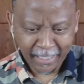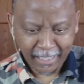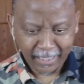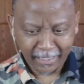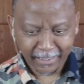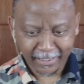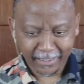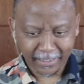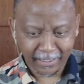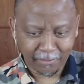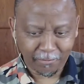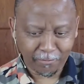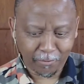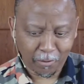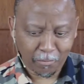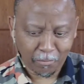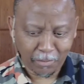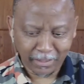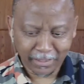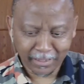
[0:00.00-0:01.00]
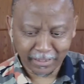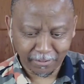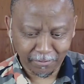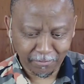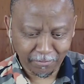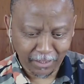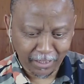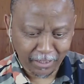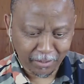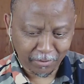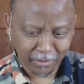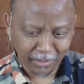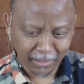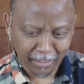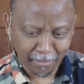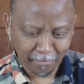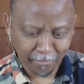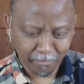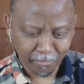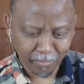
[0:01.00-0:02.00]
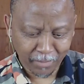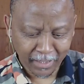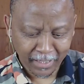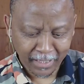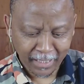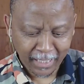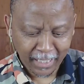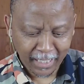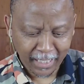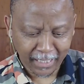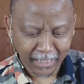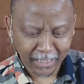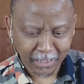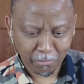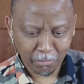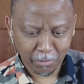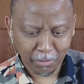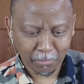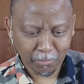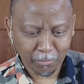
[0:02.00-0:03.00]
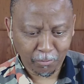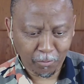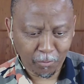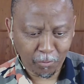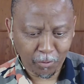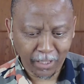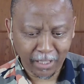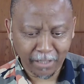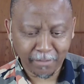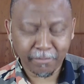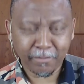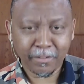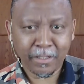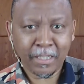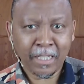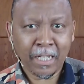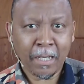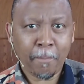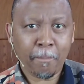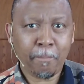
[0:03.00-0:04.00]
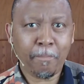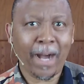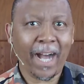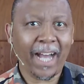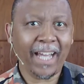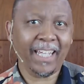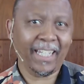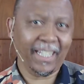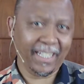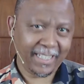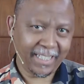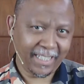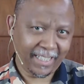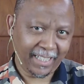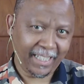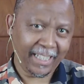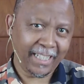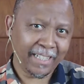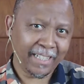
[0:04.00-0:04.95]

The reformers refer to them as people who have piety.